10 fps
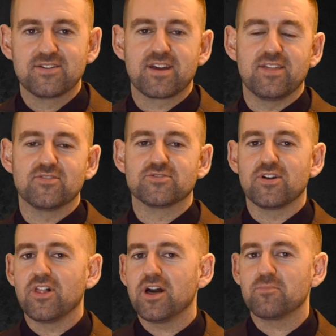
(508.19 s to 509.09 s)
Okay, there's
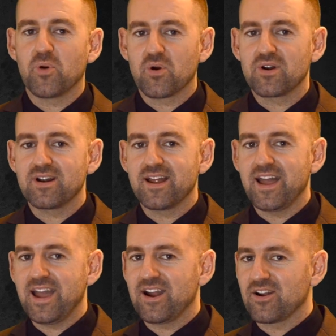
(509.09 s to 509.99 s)
a lot more
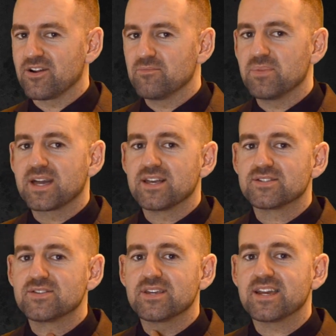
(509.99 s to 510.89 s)
air
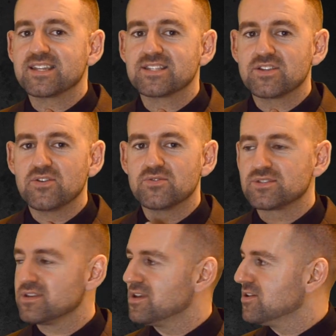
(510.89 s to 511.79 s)
because it doesn't
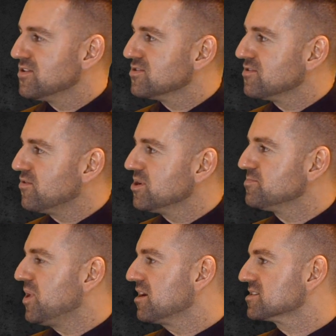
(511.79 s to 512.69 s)
use the voice
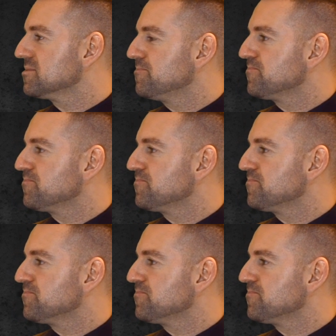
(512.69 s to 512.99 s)
box.